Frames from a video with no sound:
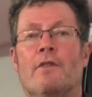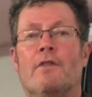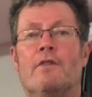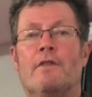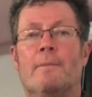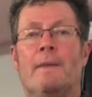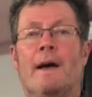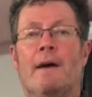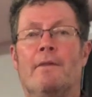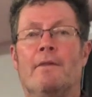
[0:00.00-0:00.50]

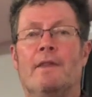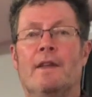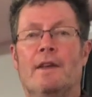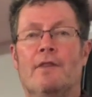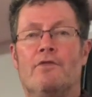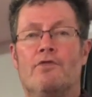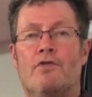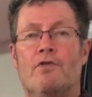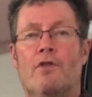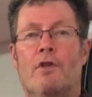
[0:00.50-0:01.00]
thought about the
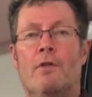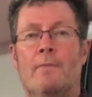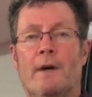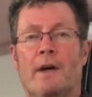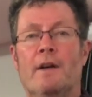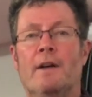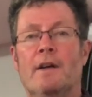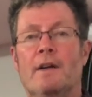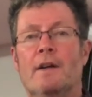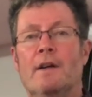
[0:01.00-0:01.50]

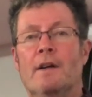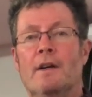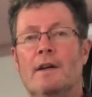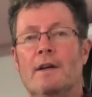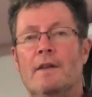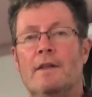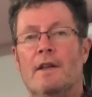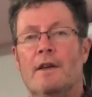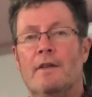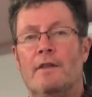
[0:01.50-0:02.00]
trauma
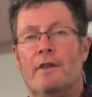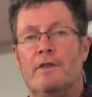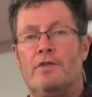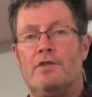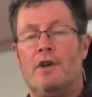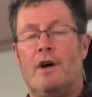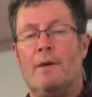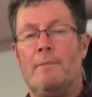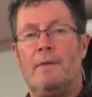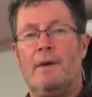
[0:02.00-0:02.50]
that the
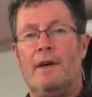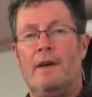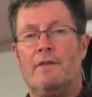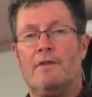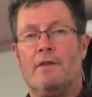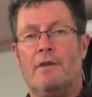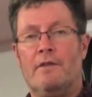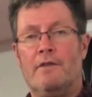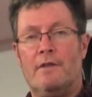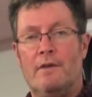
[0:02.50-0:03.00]
job
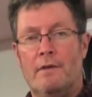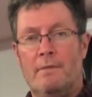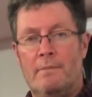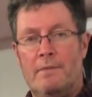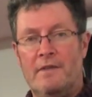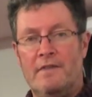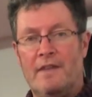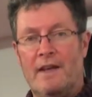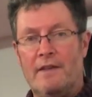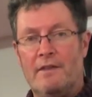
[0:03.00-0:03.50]
is going to
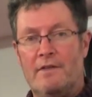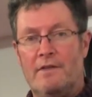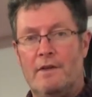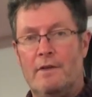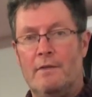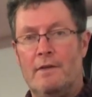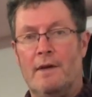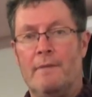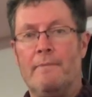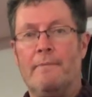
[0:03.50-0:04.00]
present to
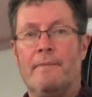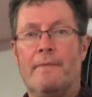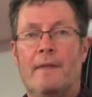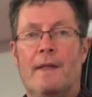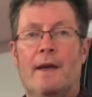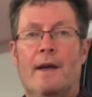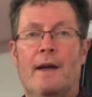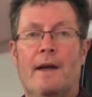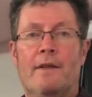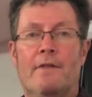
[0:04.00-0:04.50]
them
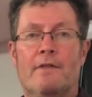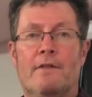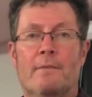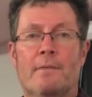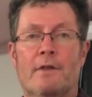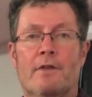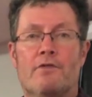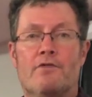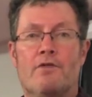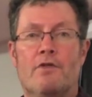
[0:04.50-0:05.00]
and
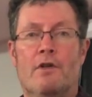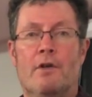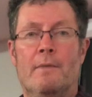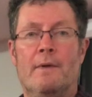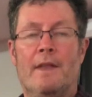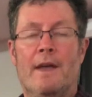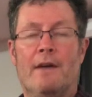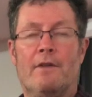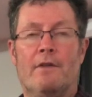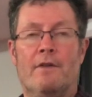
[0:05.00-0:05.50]
some of the
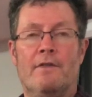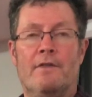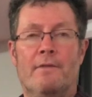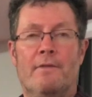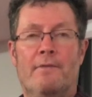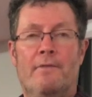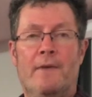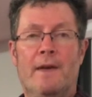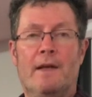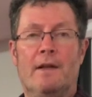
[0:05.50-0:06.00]
trauma they're going to
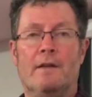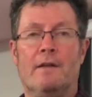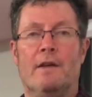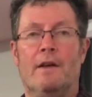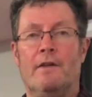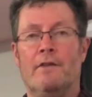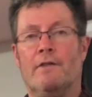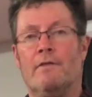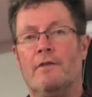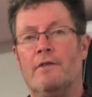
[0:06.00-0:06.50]
feel
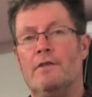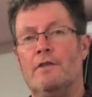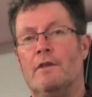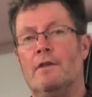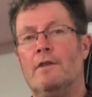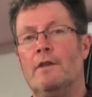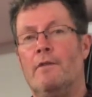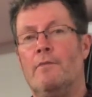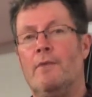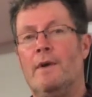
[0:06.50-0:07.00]
as a
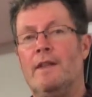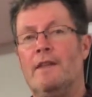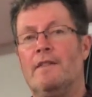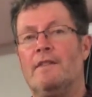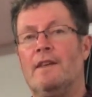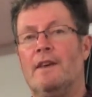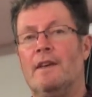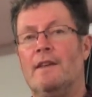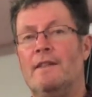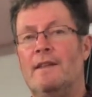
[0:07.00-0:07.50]
result of
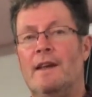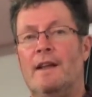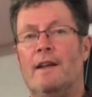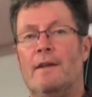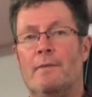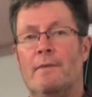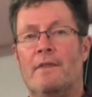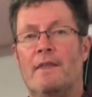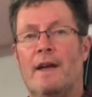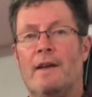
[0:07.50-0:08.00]
witnessing and
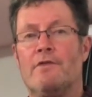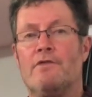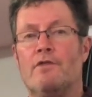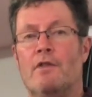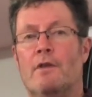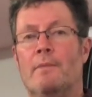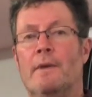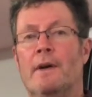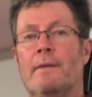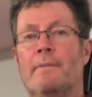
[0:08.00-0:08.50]
dealing with that
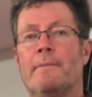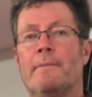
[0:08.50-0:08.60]
trauma.